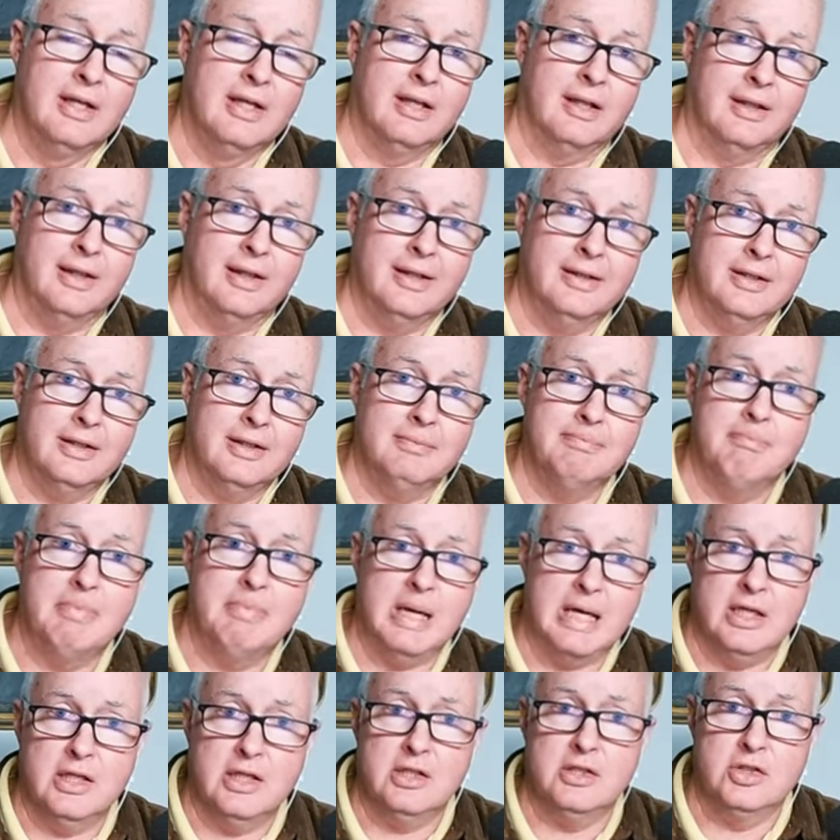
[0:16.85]
Lyndon
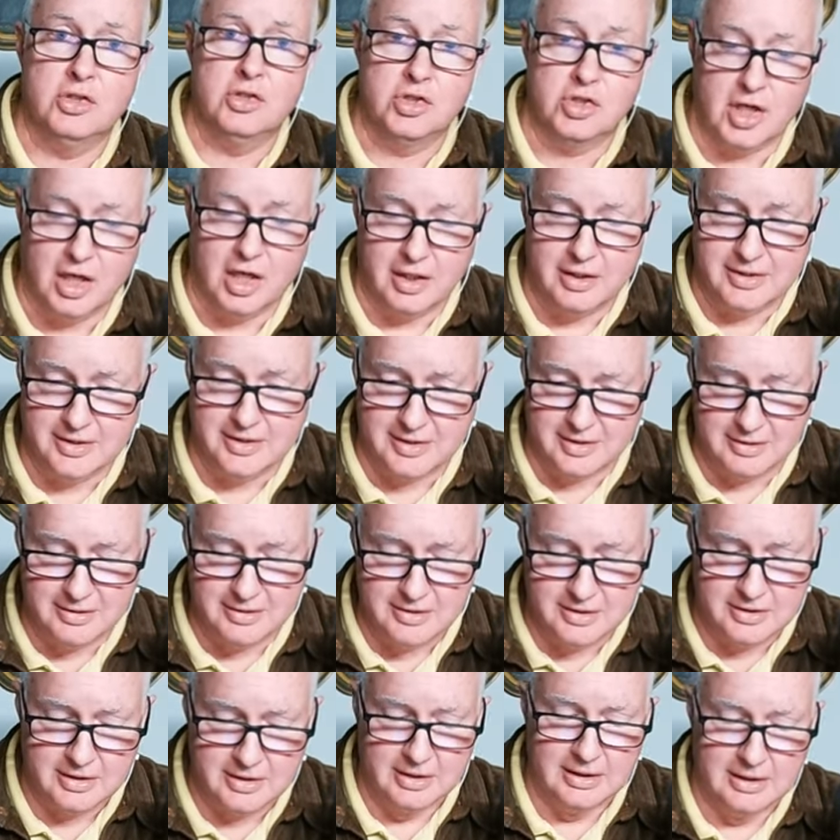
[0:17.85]
Baines Johnson's